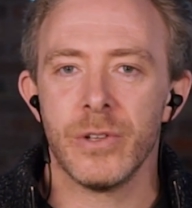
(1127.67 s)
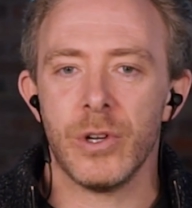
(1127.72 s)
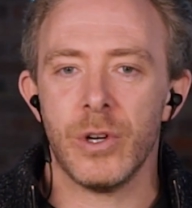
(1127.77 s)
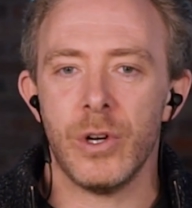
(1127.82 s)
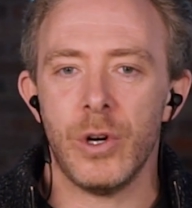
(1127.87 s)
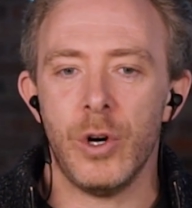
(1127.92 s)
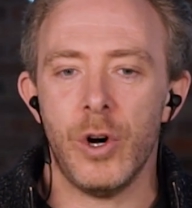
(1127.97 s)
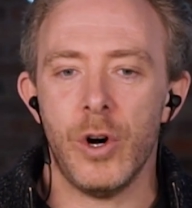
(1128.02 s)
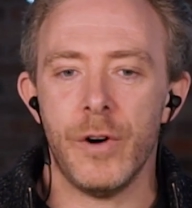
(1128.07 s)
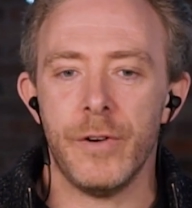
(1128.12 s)

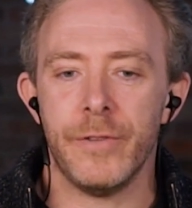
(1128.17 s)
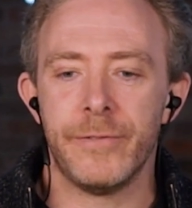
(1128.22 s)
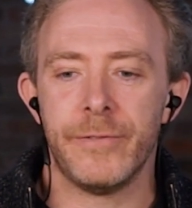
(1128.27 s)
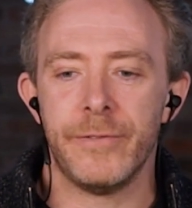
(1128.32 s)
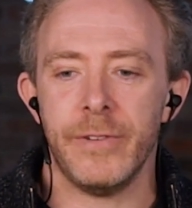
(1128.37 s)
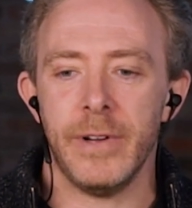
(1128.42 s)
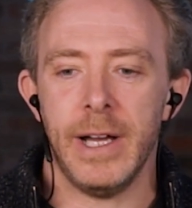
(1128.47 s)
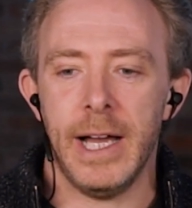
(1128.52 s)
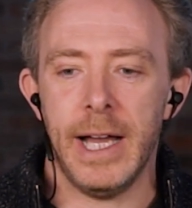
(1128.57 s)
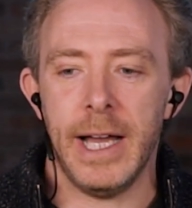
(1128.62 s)
of
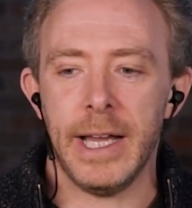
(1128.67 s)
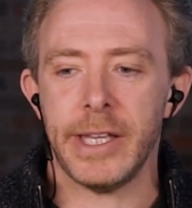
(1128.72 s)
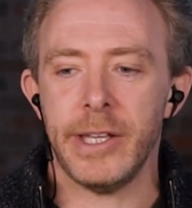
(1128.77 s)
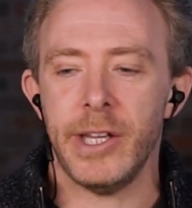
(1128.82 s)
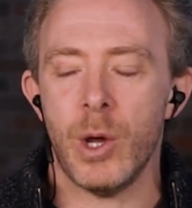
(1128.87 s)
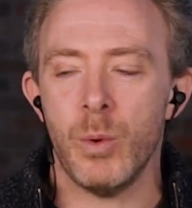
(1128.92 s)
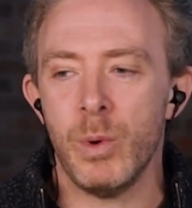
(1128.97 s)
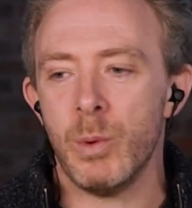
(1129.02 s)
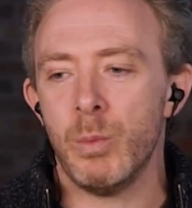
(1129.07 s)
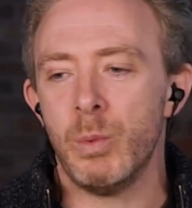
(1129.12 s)

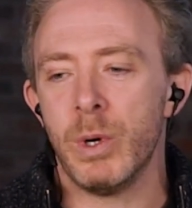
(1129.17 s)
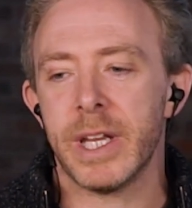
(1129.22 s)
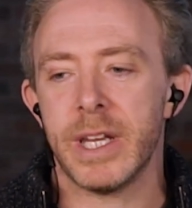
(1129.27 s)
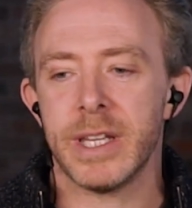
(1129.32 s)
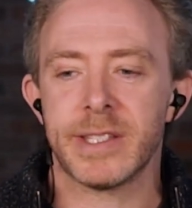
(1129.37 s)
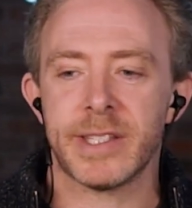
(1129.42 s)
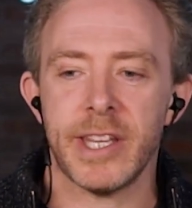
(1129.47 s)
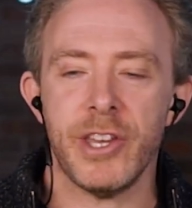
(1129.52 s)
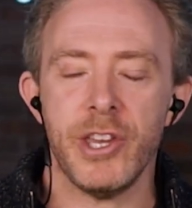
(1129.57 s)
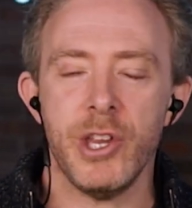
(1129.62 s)
we're going to
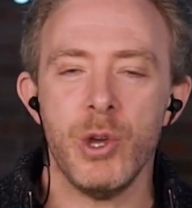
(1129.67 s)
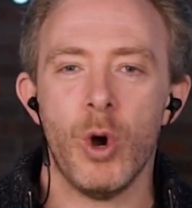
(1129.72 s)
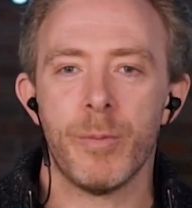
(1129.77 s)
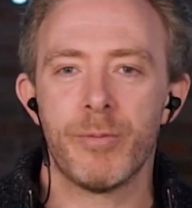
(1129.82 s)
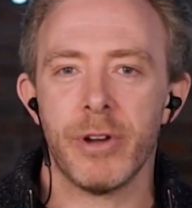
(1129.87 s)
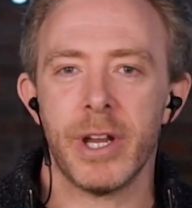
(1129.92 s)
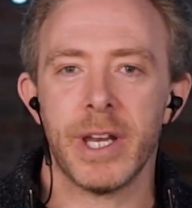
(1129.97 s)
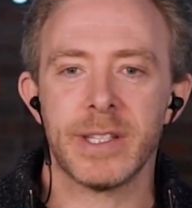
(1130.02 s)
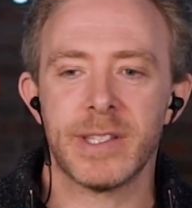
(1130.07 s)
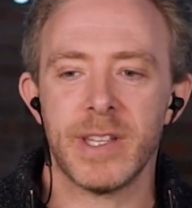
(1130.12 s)
see new
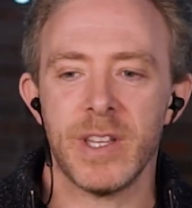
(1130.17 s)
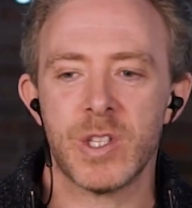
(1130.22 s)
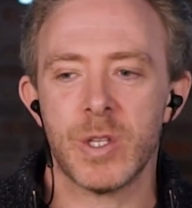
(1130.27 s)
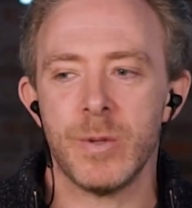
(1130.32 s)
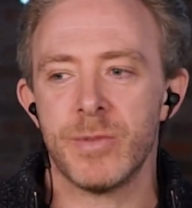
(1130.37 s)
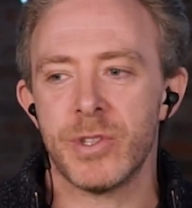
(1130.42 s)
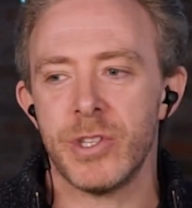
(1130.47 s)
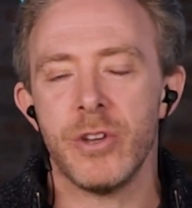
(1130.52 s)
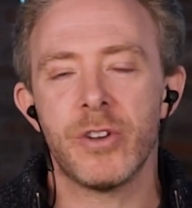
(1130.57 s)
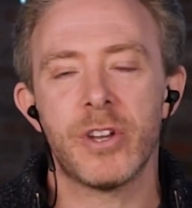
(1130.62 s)
operating
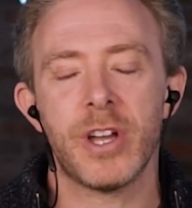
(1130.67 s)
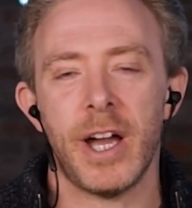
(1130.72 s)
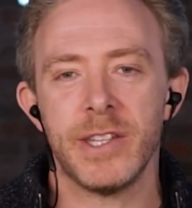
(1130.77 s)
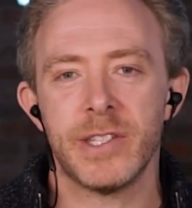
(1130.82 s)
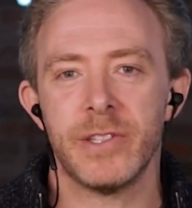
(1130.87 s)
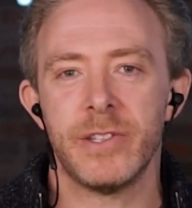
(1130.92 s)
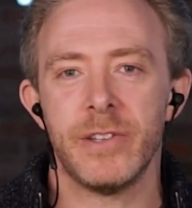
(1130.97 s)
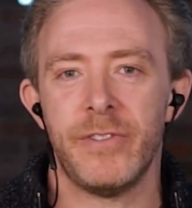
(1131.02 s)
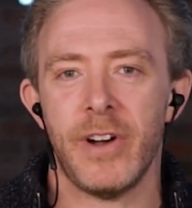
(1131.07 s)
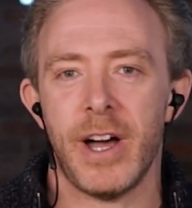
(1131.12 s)
systems, new kinds
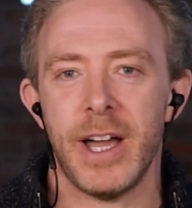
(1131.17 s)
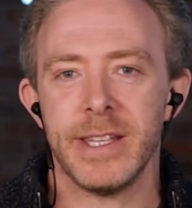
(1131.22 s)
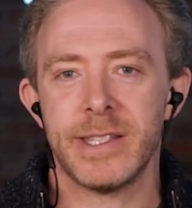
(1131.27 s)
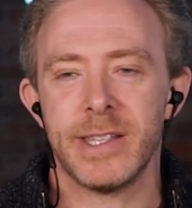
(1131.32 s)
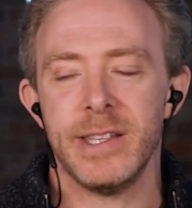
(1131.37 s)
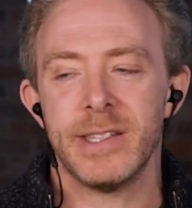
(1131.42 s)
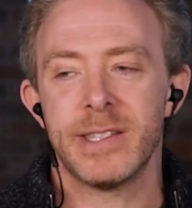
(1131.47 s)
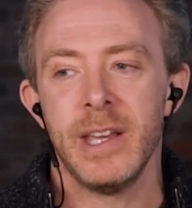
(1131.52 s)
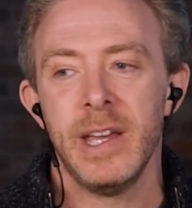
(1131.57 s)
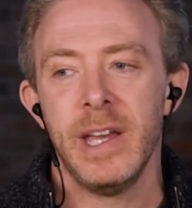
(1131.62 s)
of
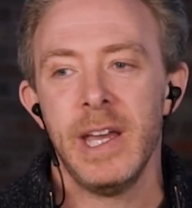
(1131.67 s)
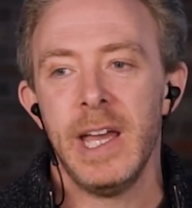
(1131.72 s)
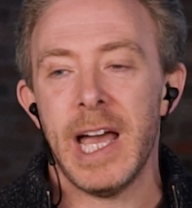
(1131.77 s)
devices.